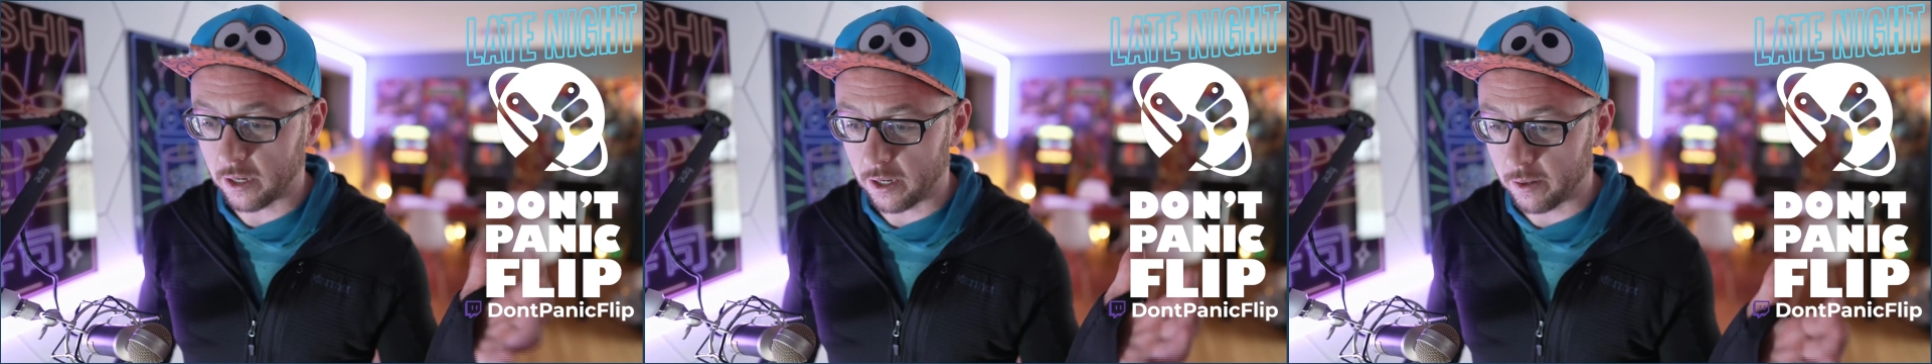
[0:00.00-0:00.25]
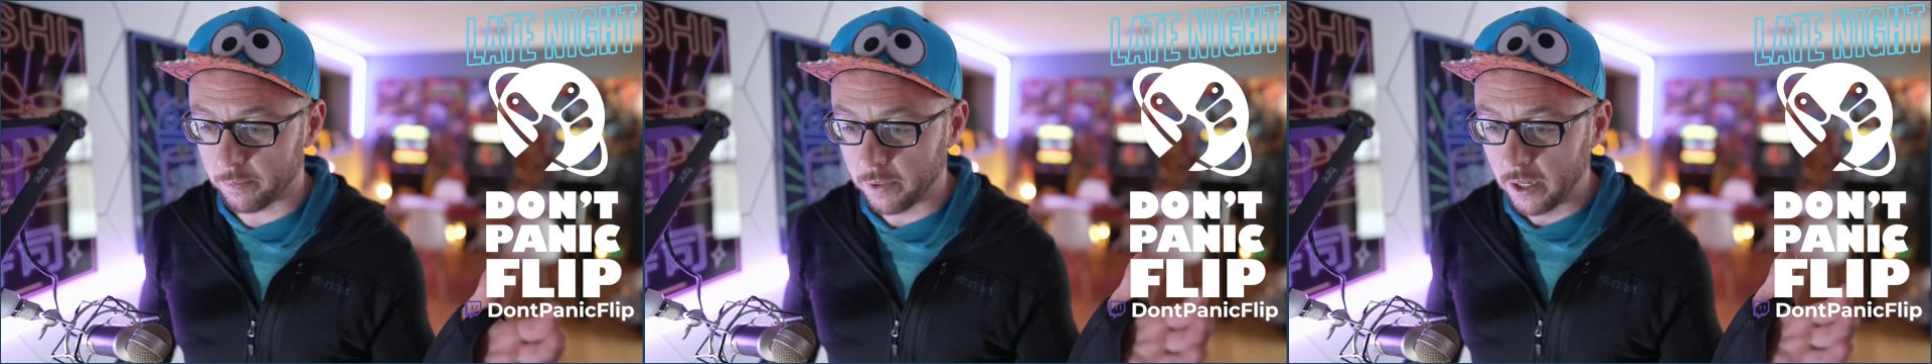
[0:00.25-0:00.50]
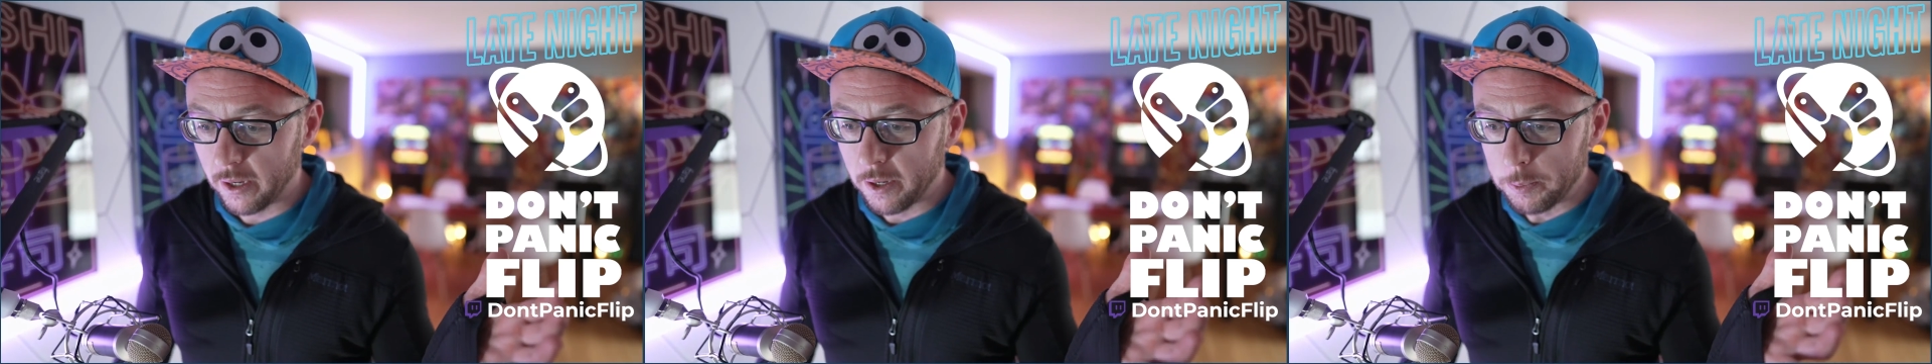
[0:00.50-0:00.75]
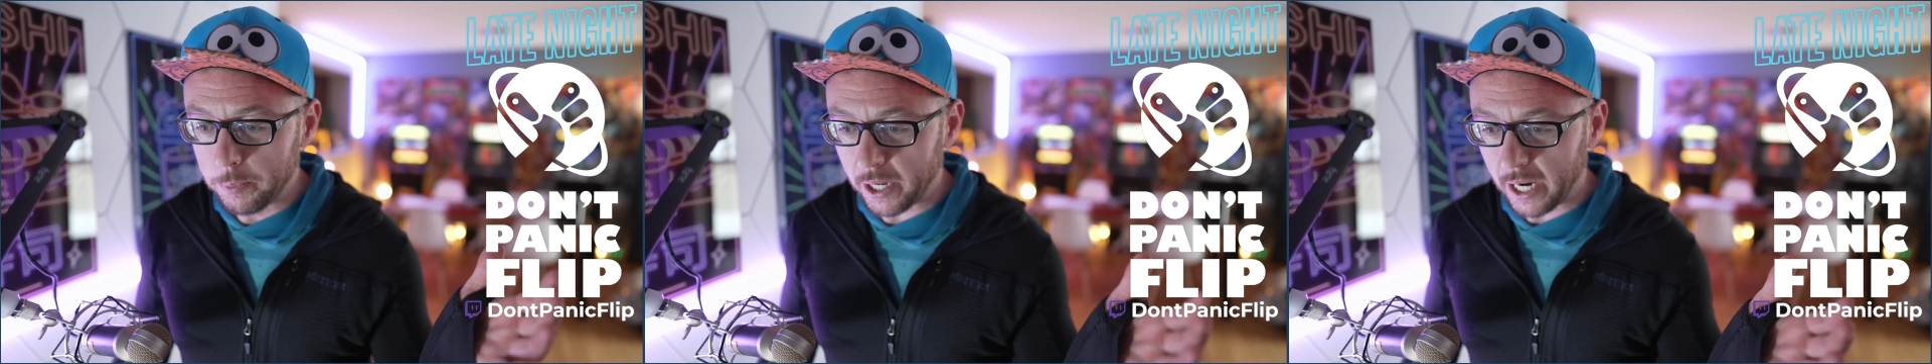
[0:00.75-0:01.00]

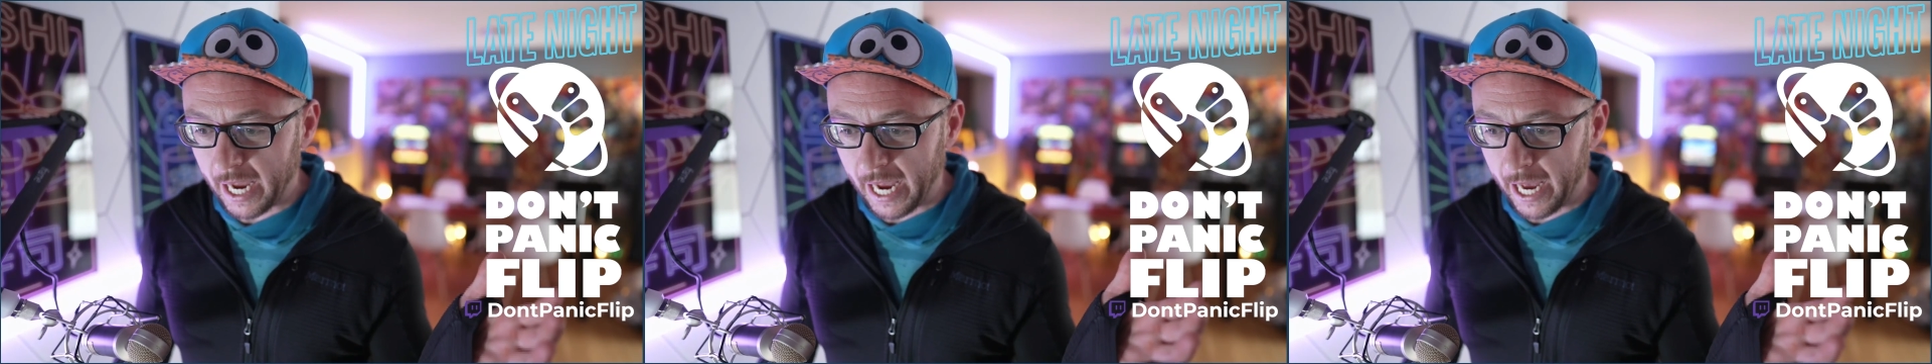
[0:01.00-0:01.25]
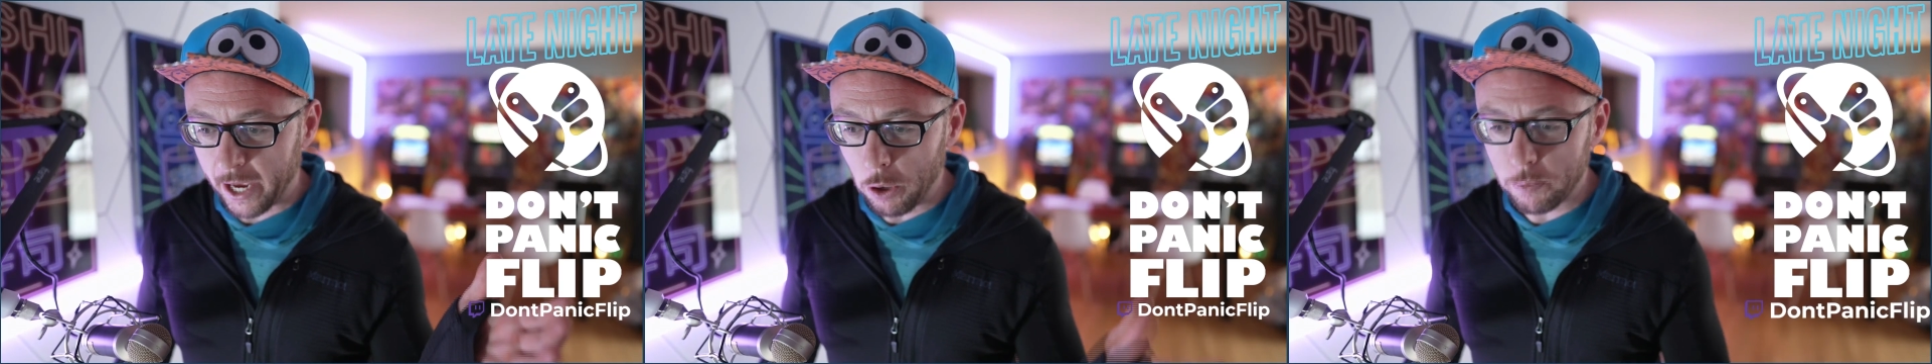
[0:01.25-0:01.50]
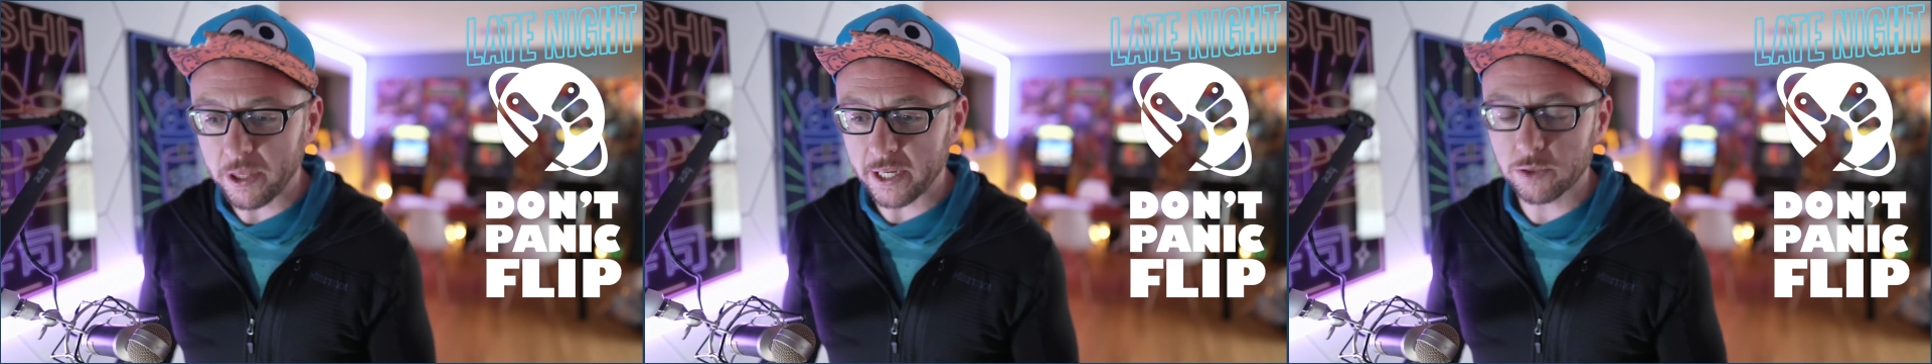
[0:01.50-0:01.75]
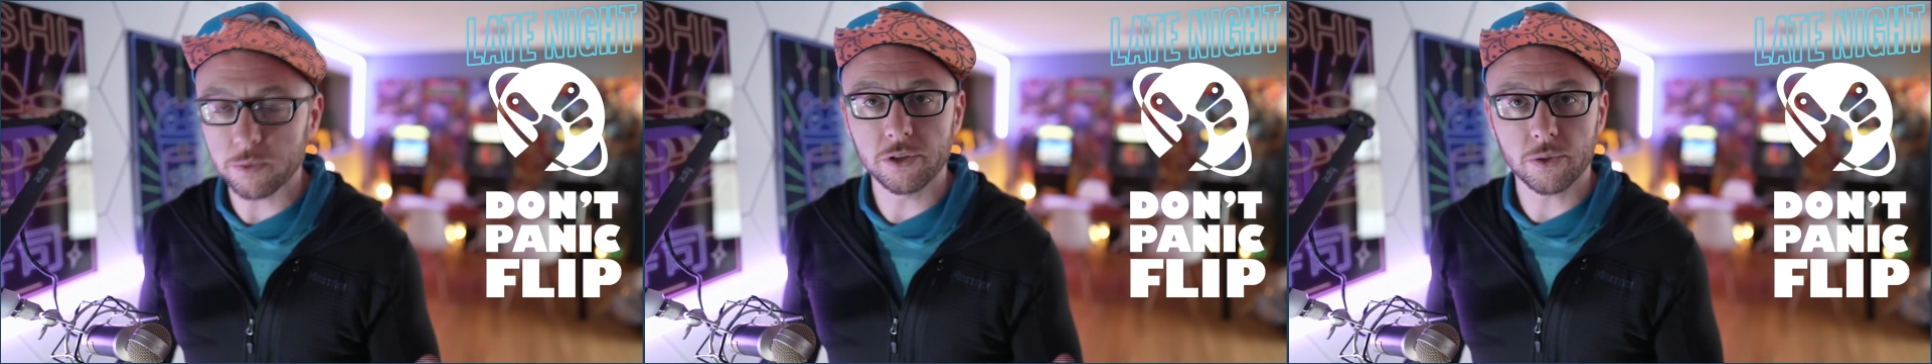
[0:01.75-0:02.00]
But I hope
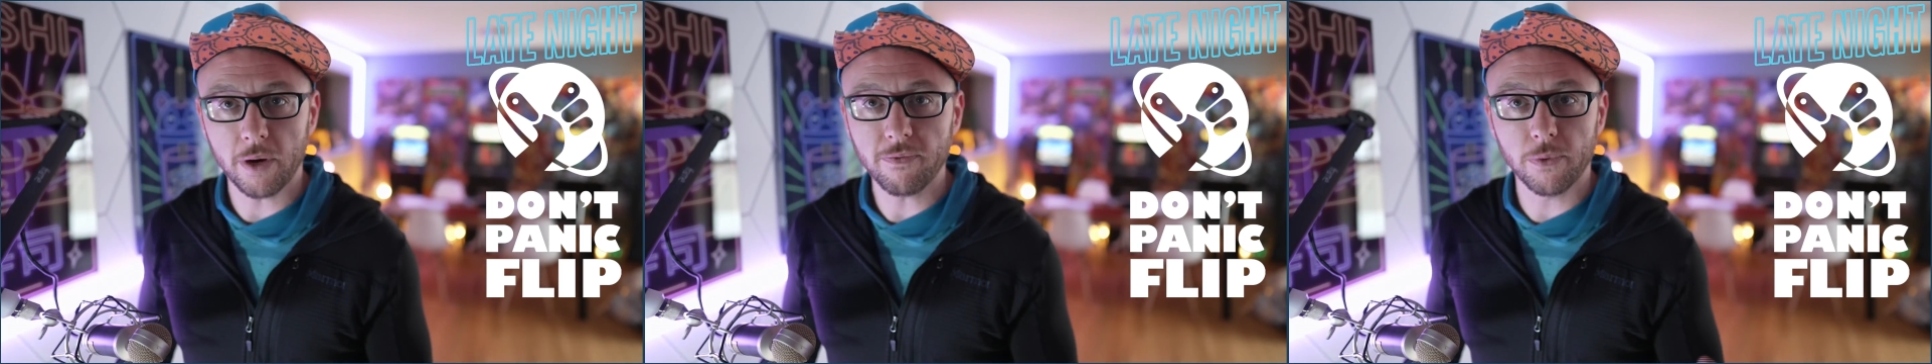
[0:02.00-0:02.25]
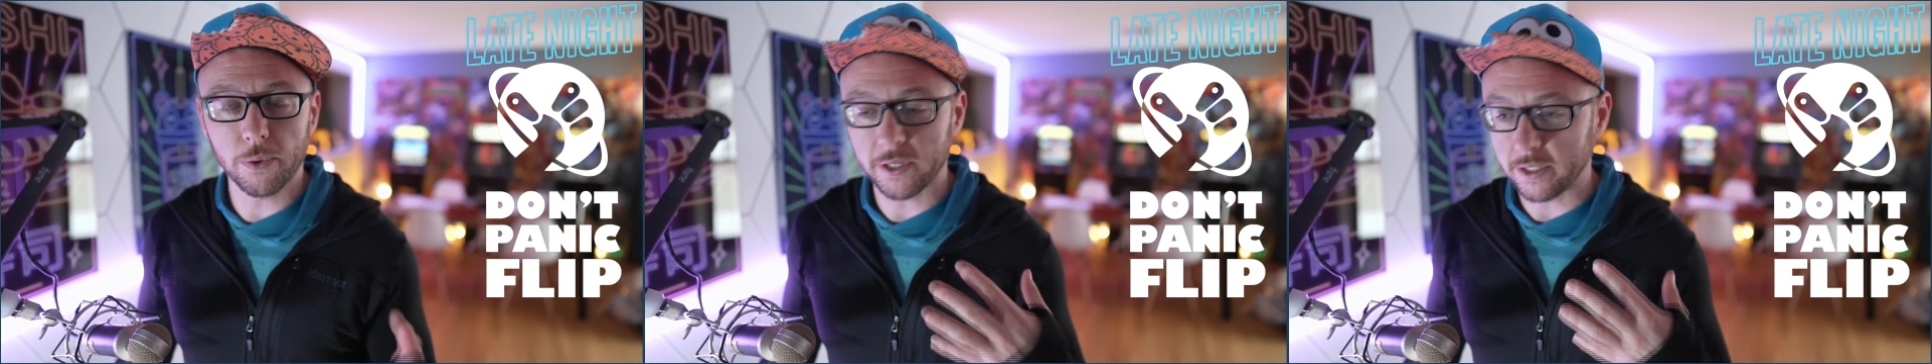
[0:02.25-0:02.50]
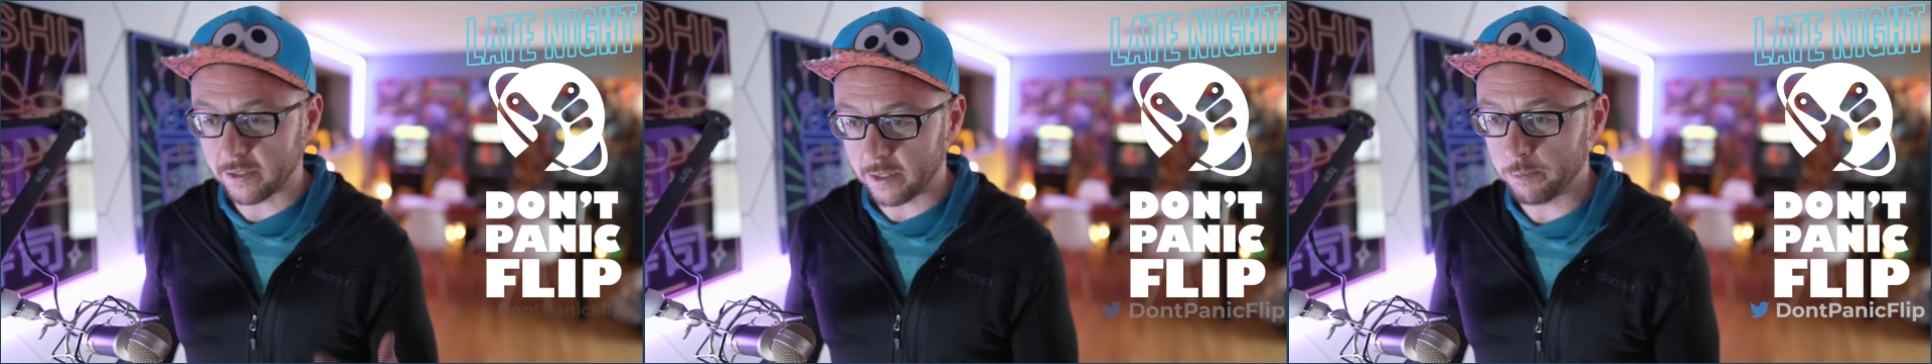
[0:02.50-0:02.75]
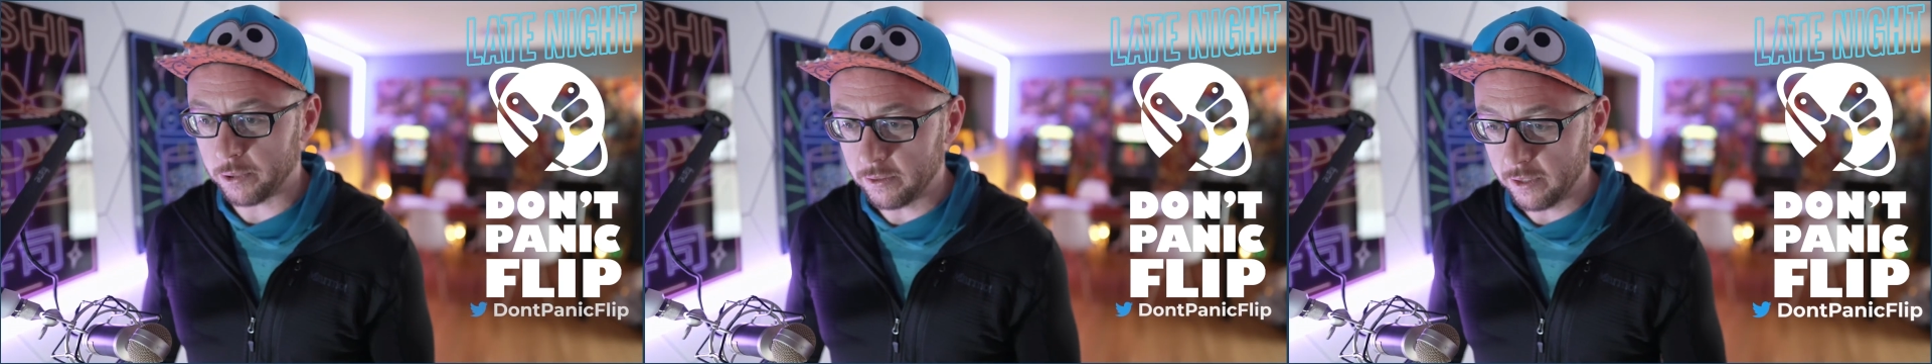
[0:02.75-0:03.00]
things were straightforward and
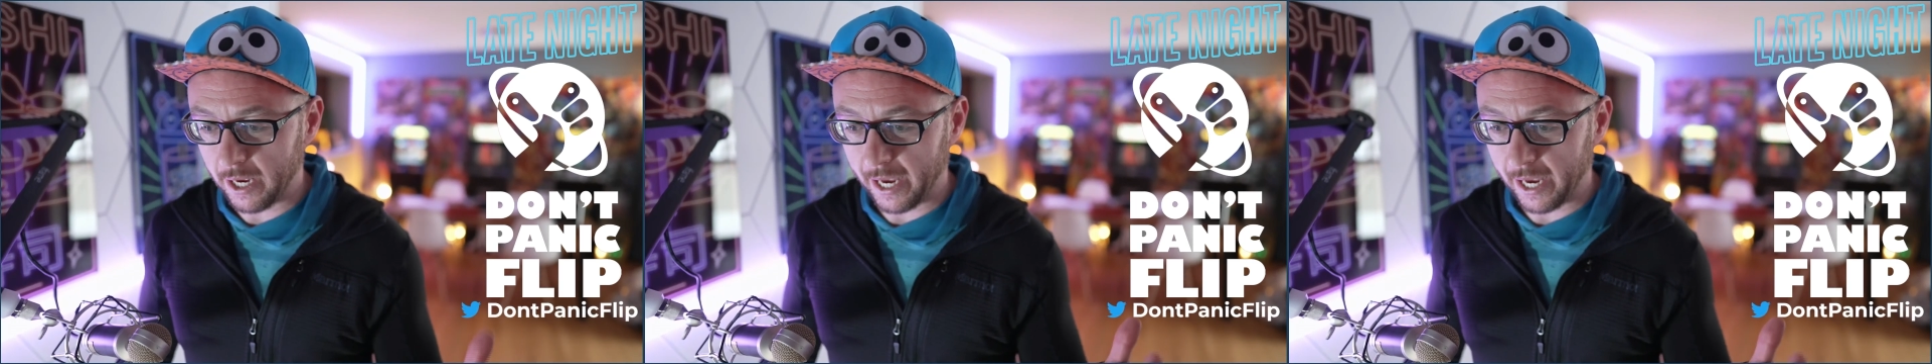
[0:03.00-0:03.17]
simple.